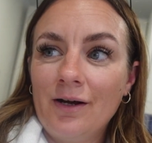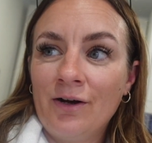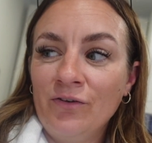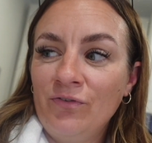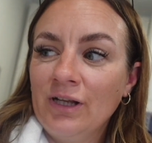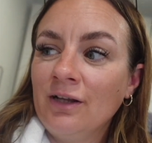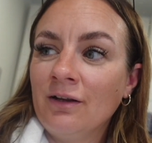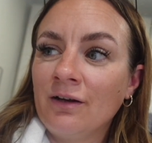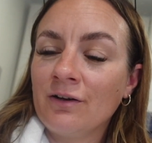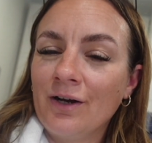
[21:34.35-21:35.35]
I feel
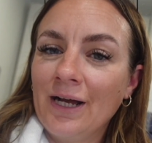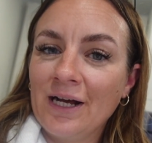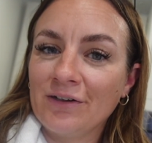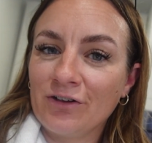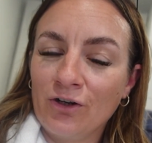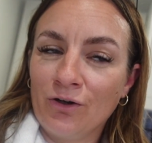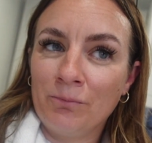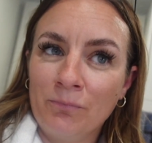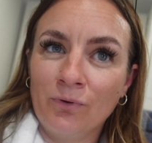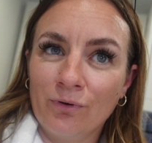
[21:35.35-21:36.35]
like I had a
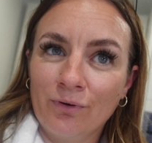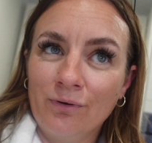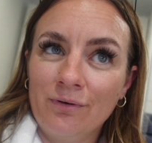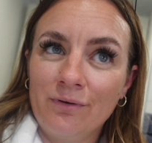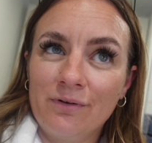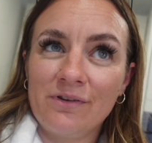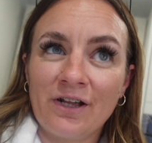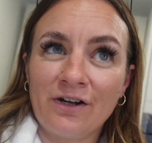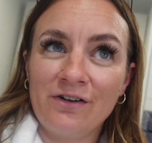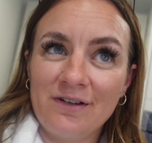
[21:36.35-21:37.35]
lot more
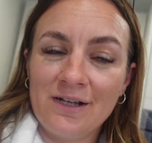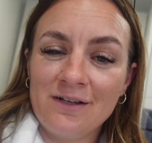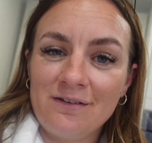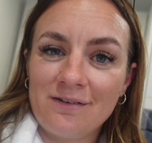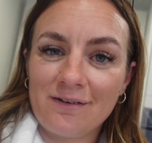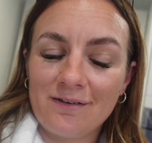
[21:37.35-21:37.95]
than I did.